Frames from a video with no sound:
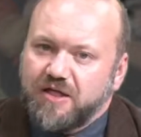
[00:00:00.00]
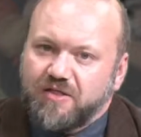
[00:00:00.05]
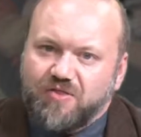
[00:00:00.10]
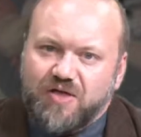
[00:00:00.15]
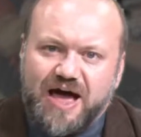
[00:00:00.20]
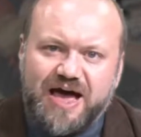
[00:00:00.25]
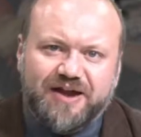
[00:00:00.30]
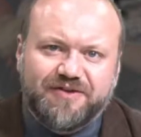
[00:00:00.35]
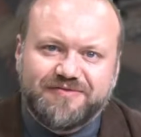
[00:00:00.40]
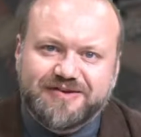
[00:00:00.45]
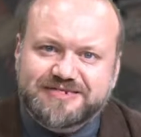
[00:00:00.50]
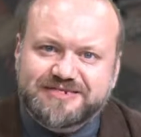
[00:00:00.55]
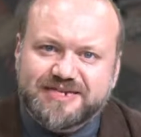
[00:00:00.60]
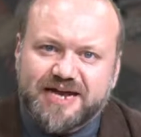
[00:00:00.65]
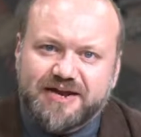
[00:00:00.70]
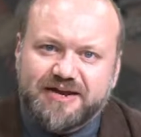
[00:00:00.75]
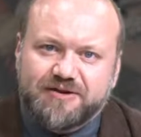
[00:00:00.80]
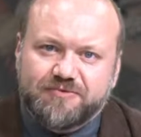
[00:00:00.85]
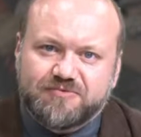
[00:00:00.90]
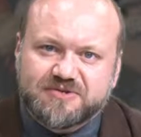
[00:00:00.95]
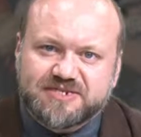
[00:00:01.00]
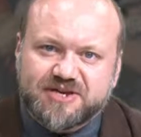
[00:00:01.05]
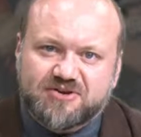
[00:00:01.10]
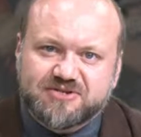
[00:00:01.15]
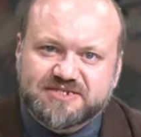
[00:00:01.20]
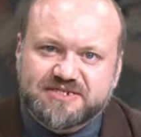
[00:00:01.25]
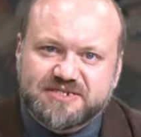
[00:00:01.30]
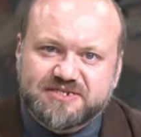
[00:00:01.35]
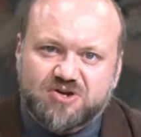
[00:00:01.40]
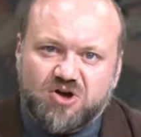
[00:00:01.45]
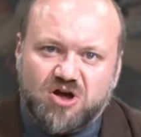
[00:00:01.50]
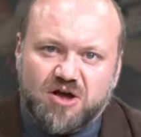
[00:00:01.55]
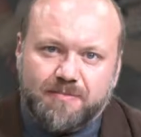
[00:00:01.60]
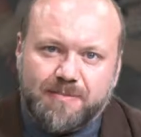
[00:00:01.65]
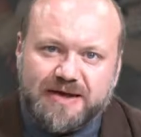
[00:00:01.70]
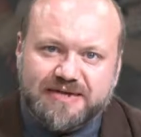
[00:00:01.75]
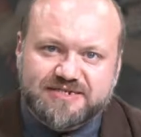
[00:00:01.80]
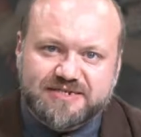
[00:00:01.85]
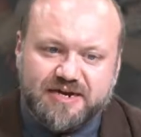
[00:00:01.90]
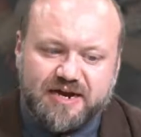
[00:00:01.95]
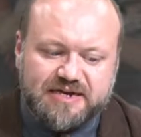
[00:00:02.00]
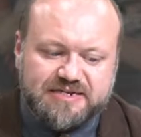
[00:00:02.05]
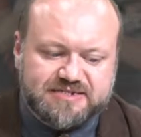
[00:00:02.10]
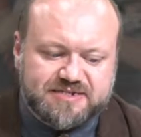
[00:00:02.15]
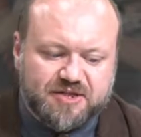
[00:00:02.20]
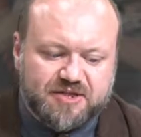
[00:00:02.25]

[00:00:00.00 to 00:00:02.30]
A lot of exciting results to talk about tonight,